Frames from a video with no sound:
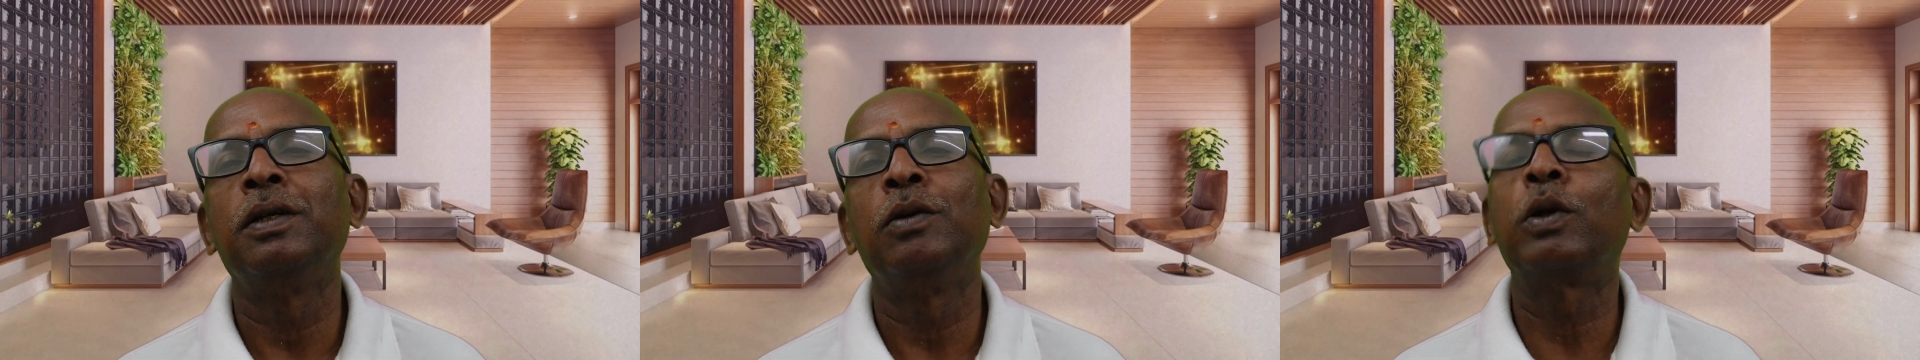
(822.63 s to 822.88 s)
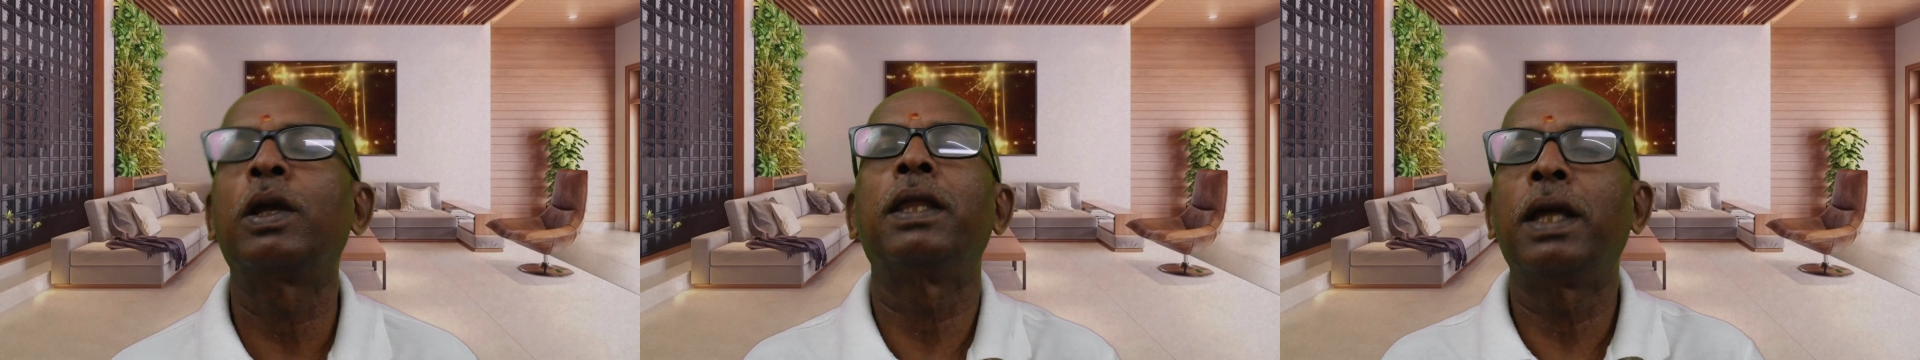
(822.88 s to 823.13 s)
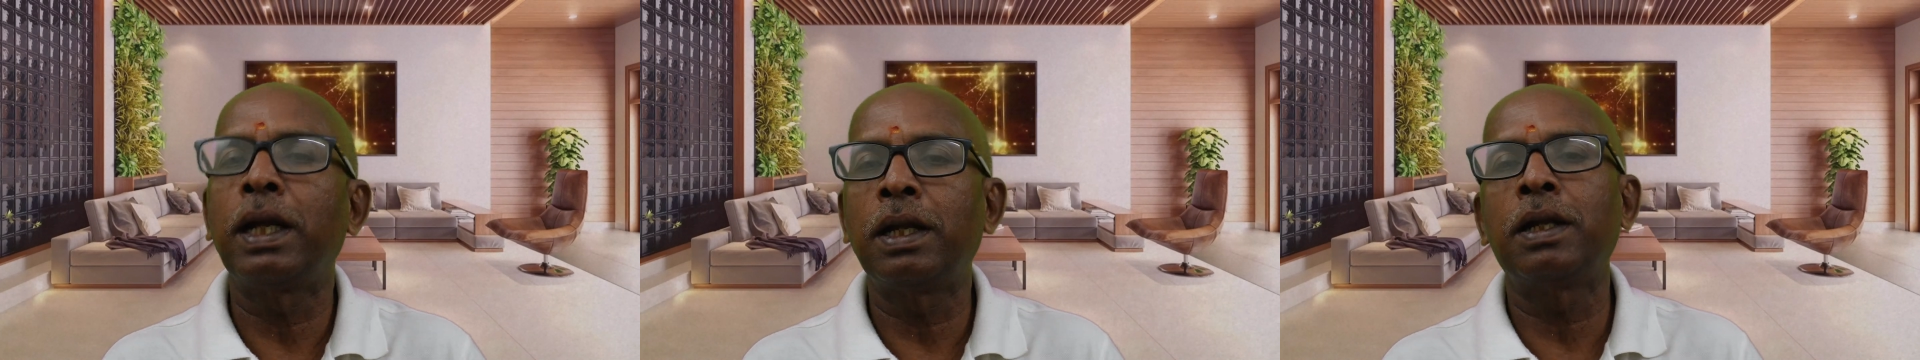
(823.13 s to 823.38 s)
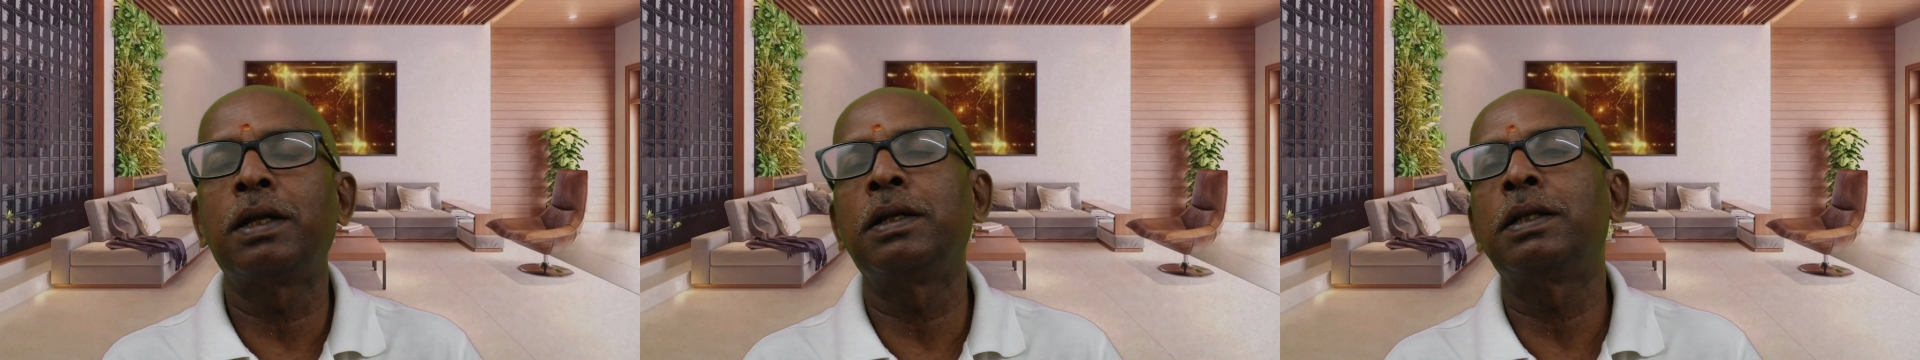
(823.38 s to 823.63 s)
Okay, that
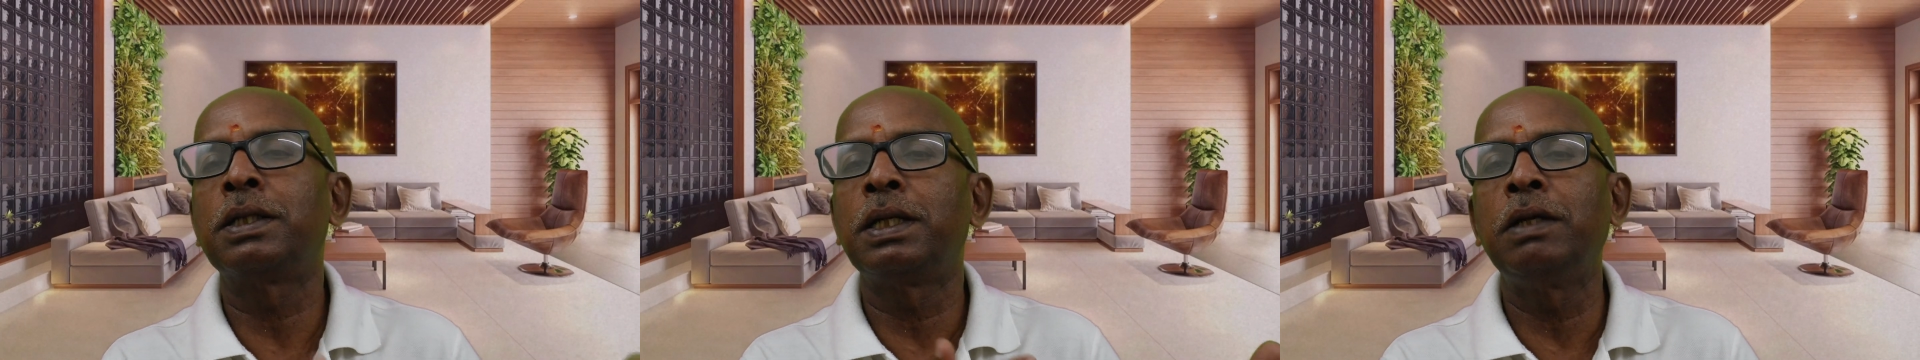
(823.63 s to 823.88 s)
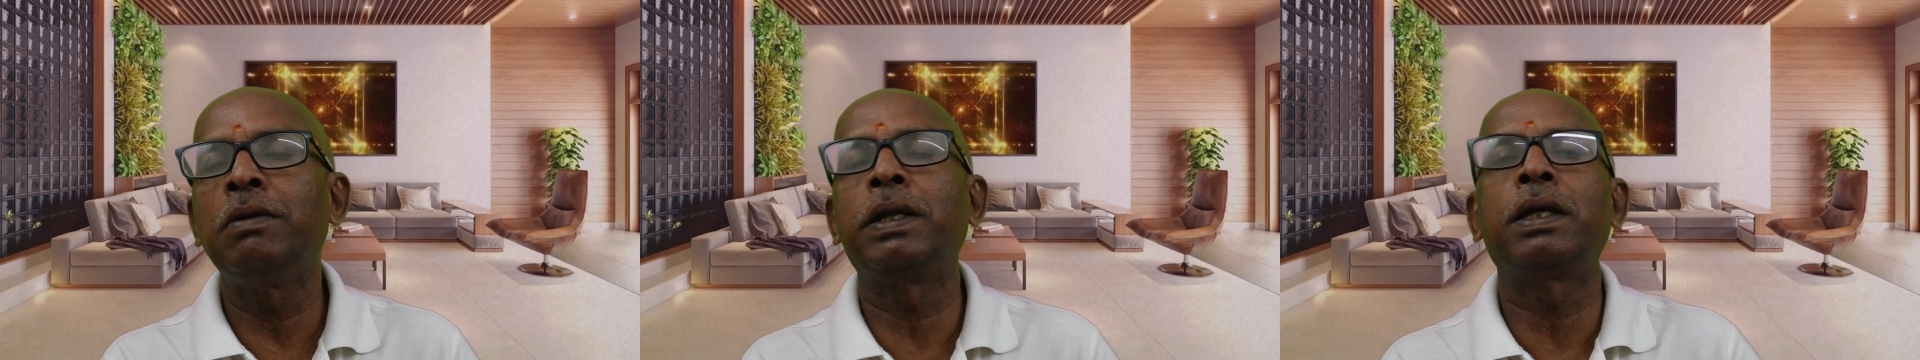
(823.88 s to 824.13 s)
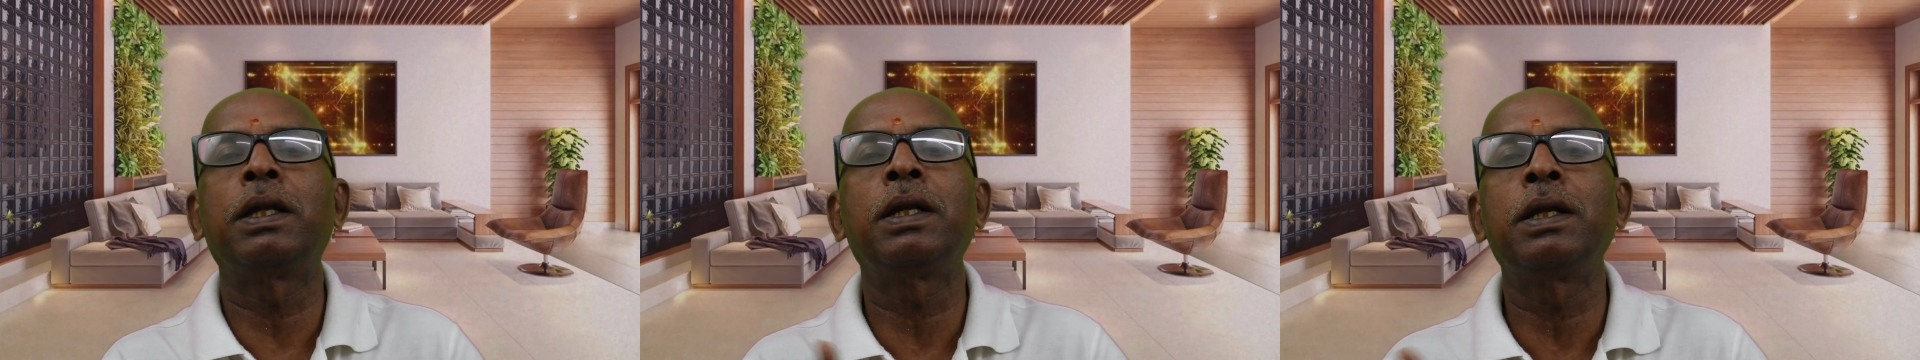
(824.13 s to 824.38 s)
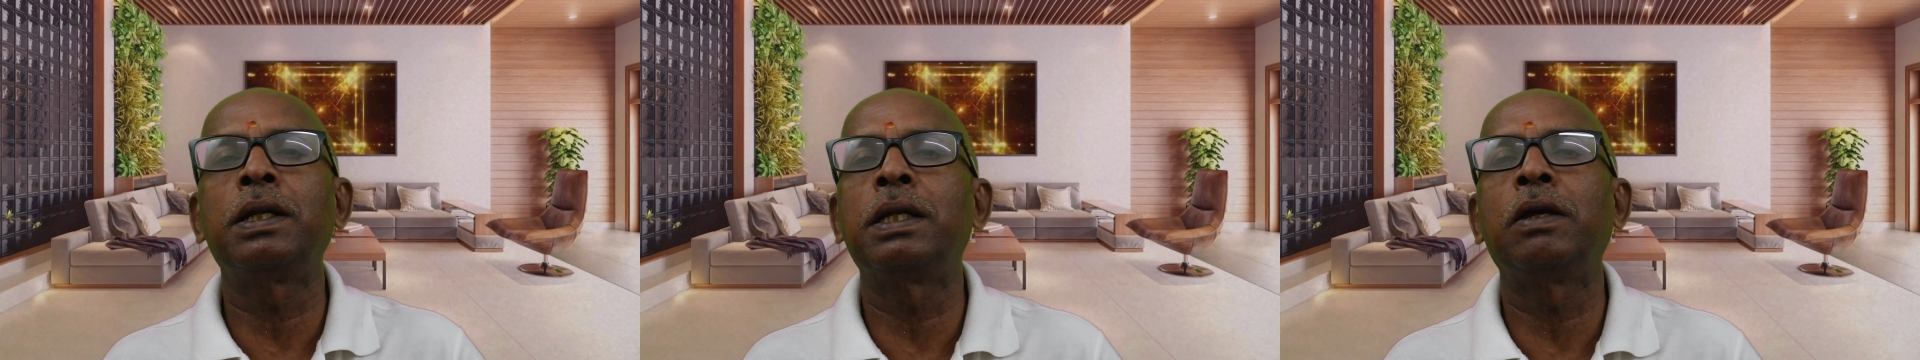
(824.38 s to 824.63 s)
she anyway
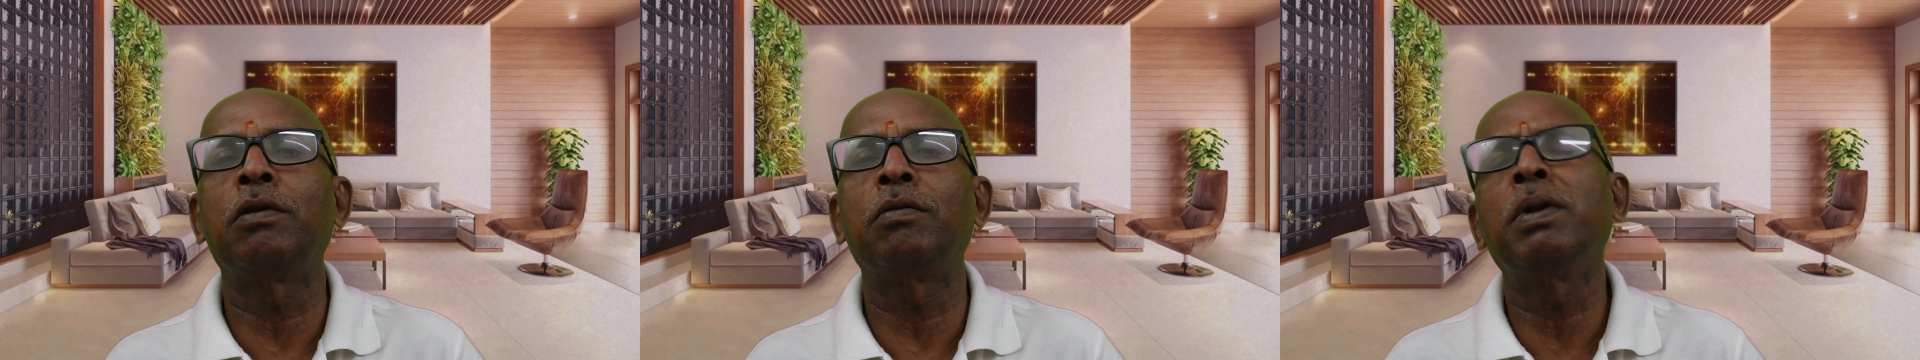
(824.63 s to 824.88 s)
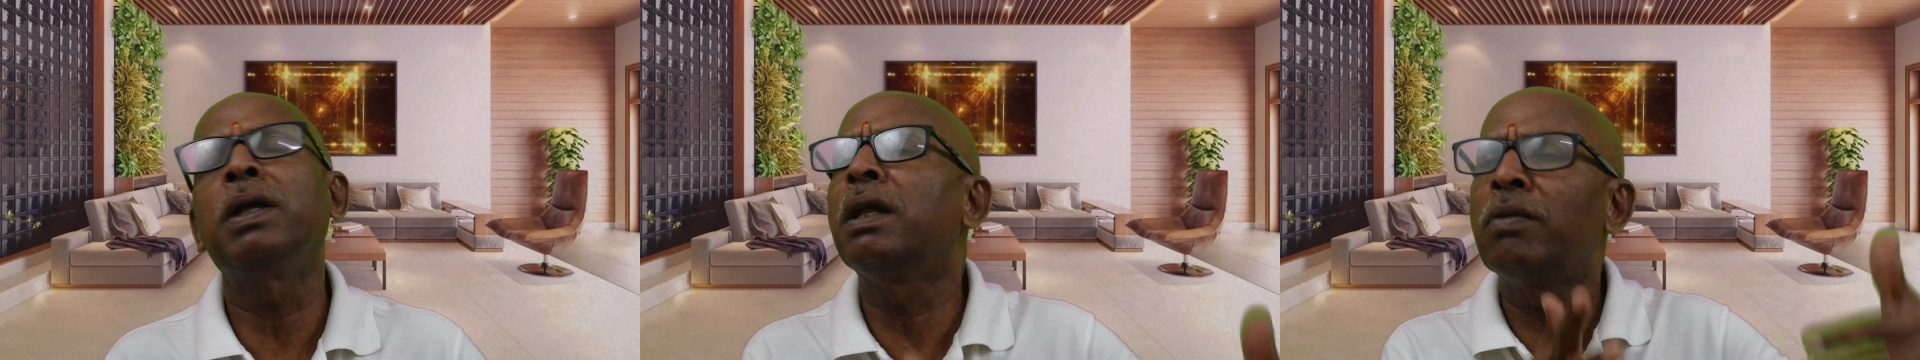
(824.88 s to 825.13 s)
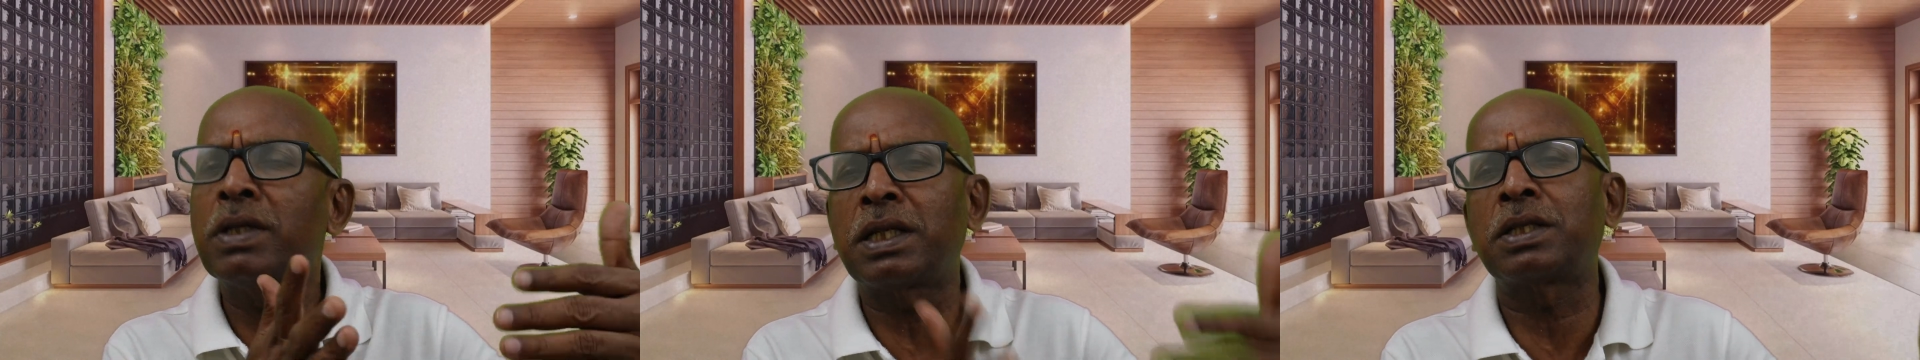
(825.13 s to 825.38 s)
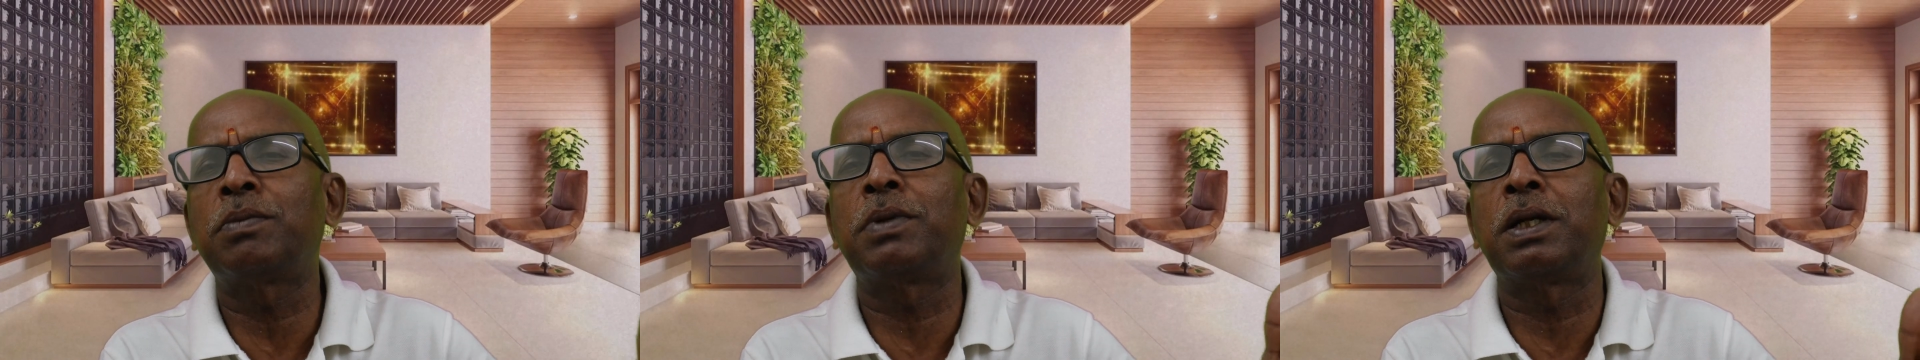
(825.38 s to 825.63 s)
regretted and gave a reply, that was
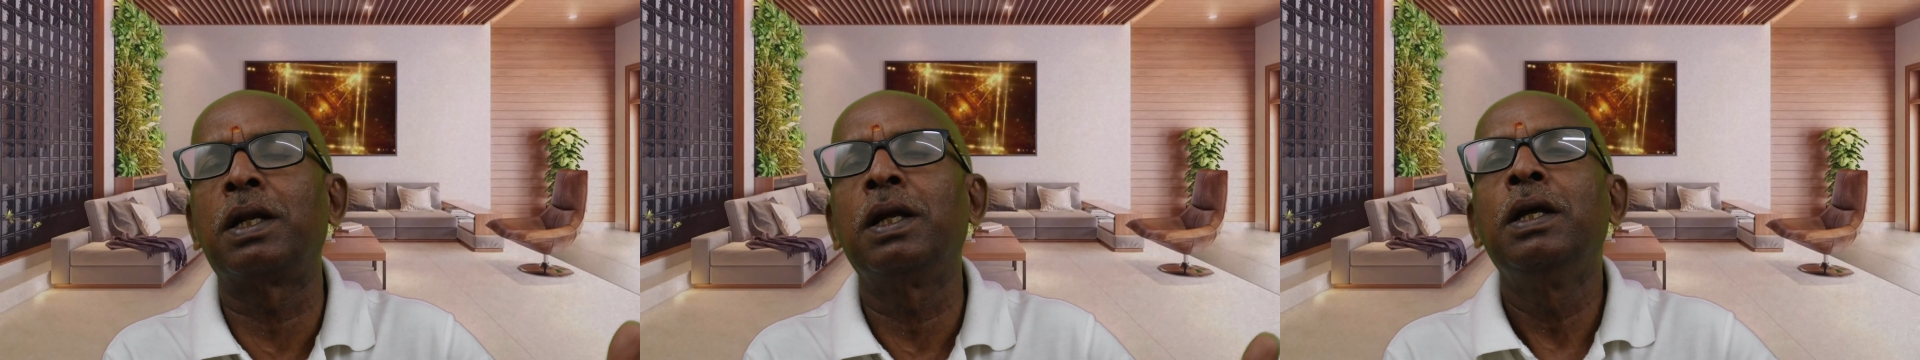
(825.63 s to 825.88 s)
accepted.